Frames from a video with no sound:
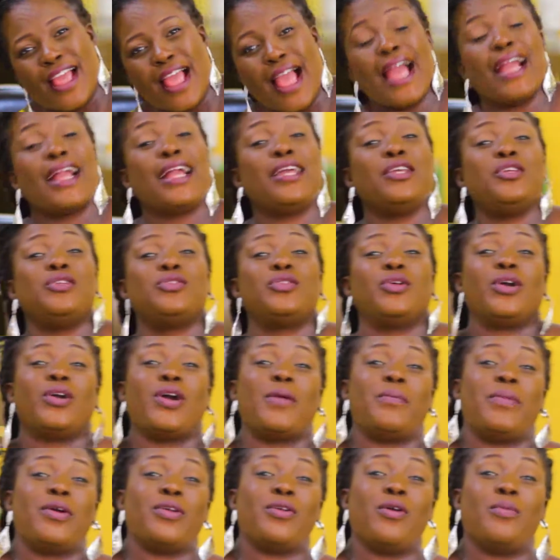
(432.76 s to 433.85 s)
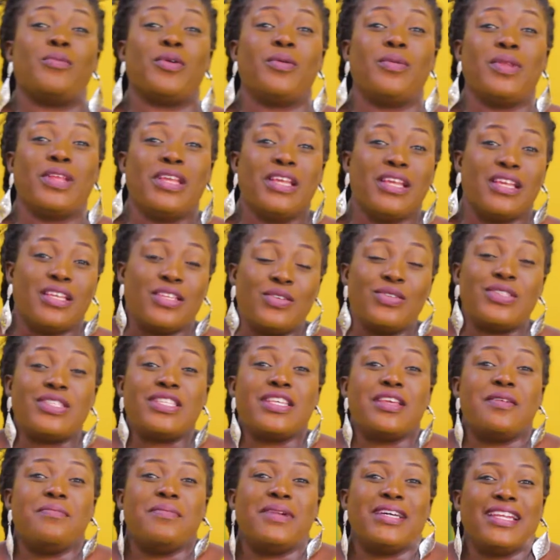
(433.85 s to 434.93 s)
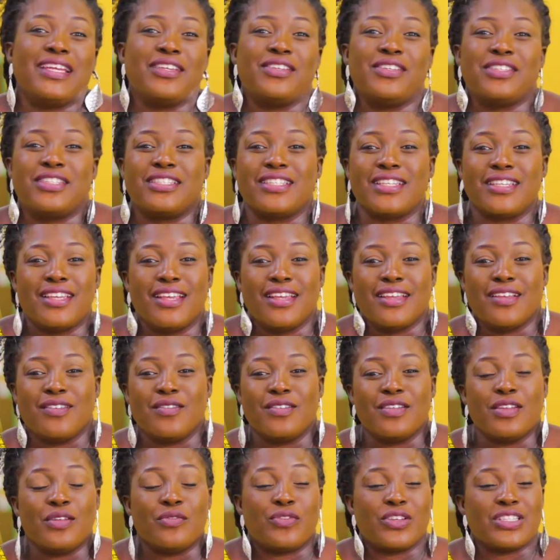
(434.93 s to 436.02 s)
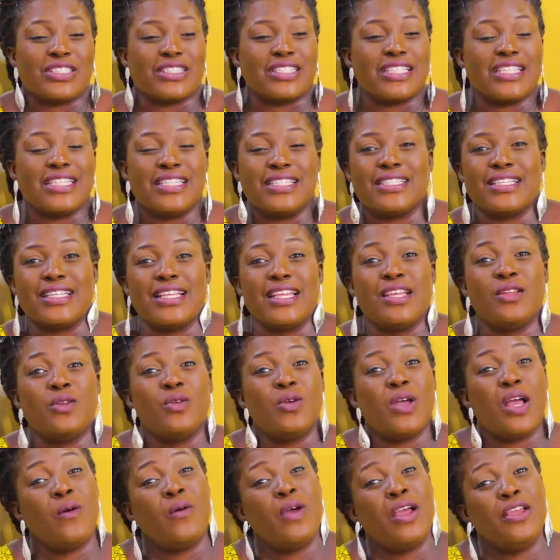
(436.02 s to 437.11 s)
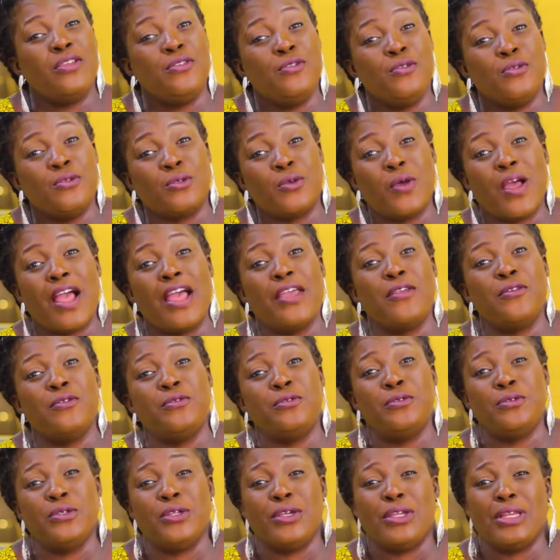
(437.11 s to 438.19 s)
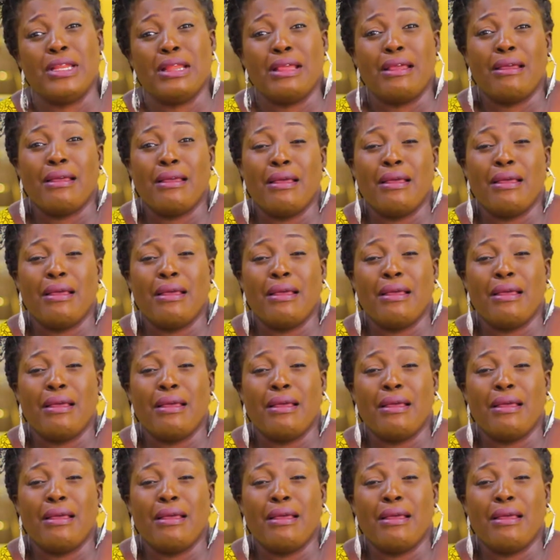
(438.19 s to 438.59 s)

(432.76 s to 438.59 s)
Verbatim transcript: How can you talk about your problem? You see a man and you say, well, the first thing he says, hello, how are you? So how are you doing?